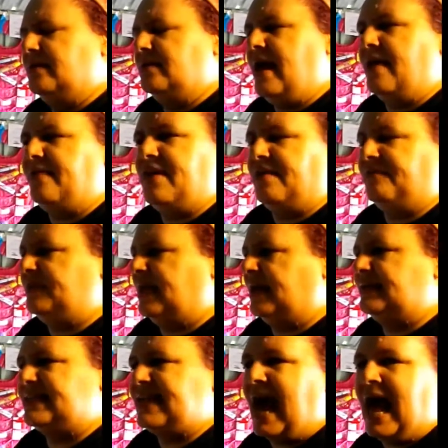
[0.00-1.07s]
They have
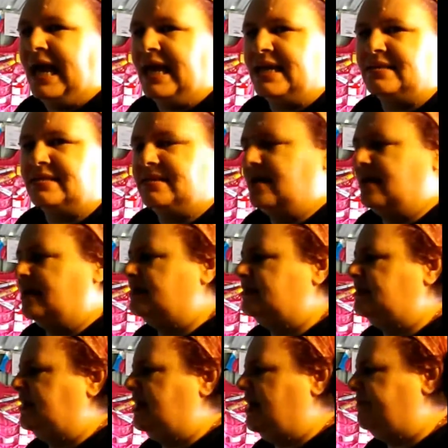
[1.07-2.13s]
like dies,
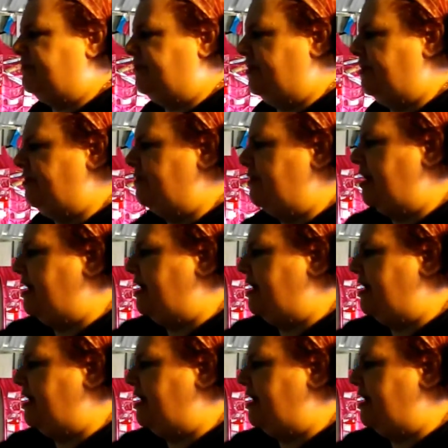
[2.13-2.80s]
and they have their